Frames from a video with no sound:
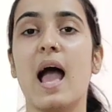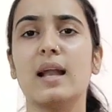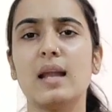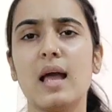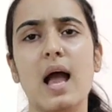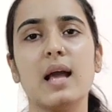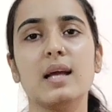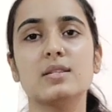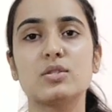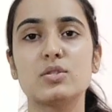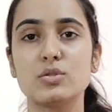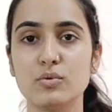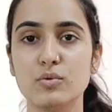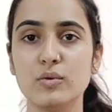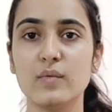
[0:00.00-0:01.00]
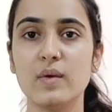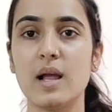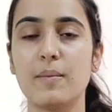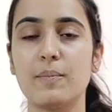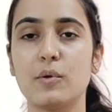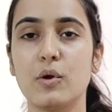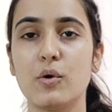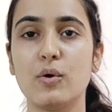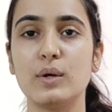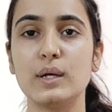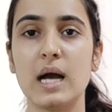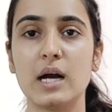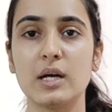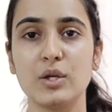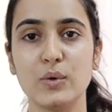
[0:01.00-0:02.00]
and I soon will
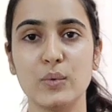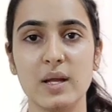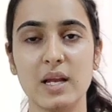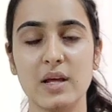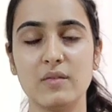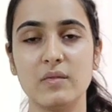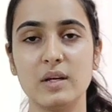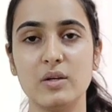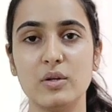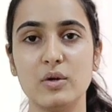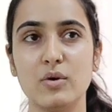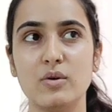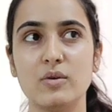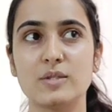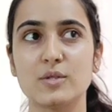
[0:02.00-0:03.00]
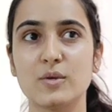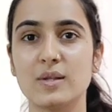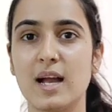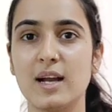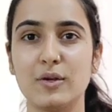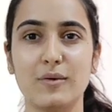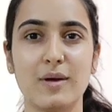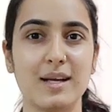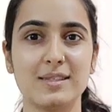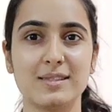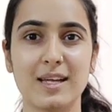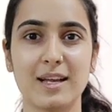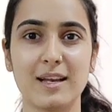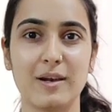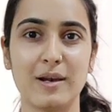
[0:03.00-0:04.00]
upload a Q and A video so that you
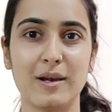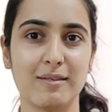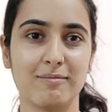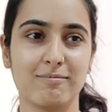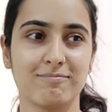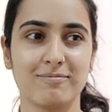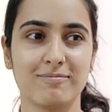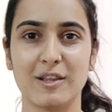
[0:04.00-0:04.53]
guys can